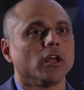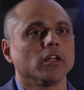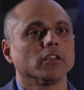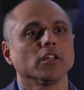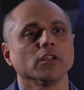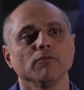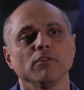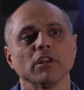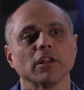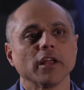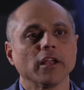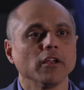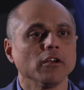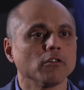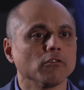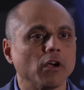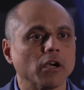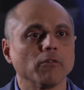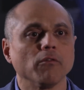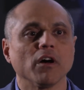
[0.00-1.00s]
and then we'll get
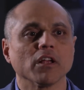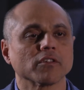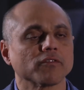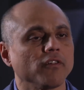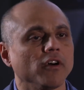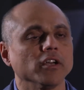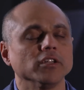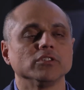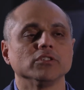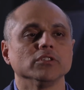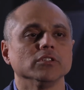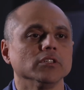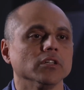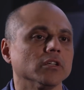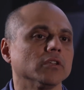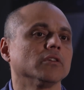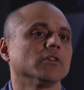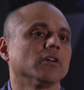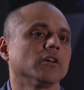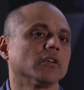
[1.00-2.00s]
into advanced 5G
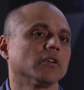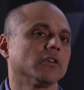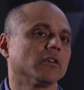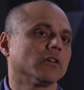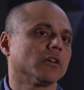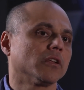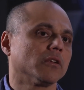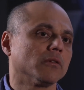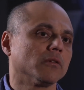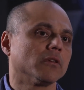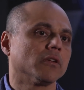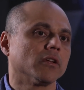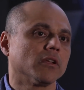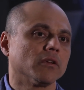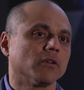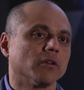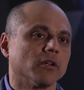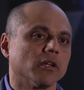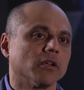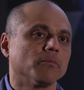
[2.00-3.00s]
and, and, and,
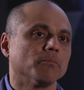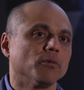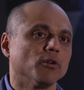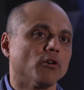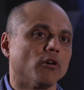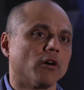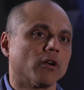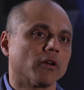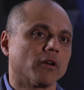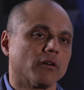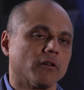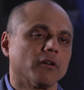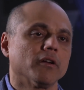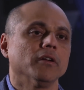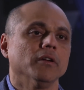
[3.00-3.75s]
and, and beyond.